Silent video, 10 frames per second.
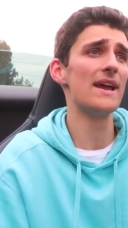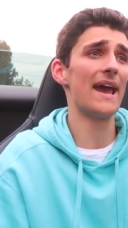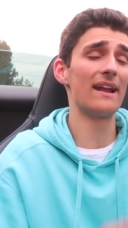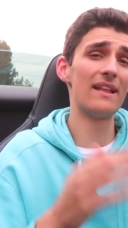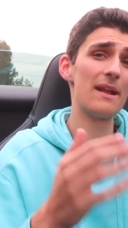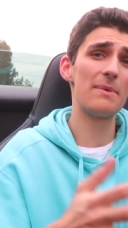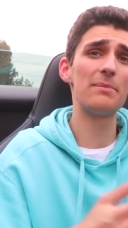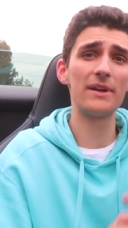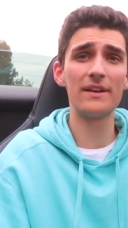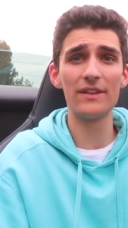And a lot of
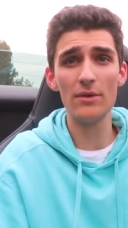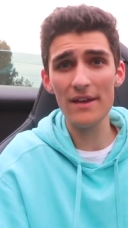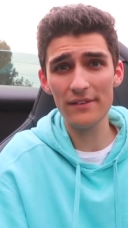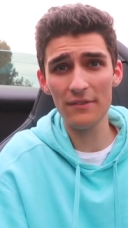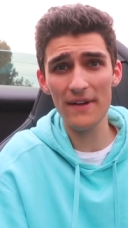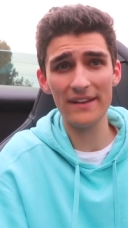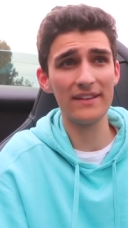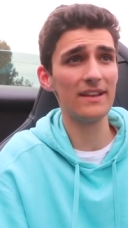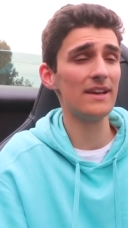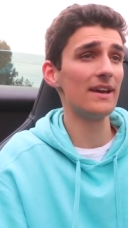people here in the US are
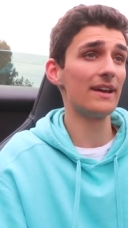affected